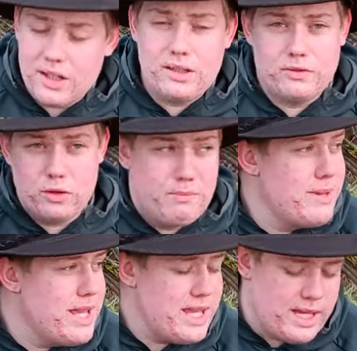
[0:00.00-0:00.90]
size for
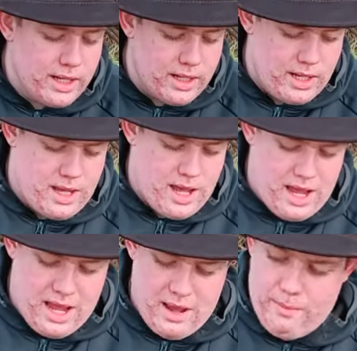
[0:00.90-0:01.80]
me.
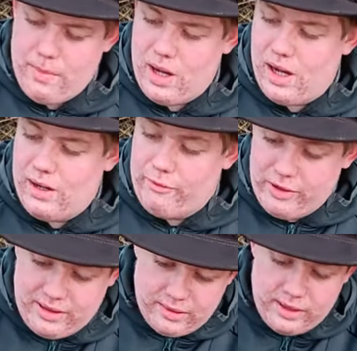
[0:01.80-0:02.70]

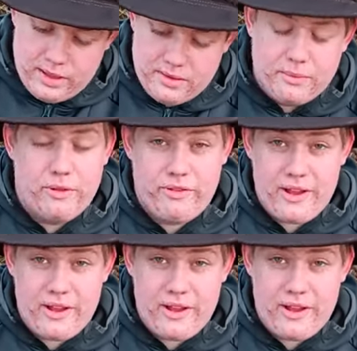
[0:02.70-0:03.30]
I've recently done some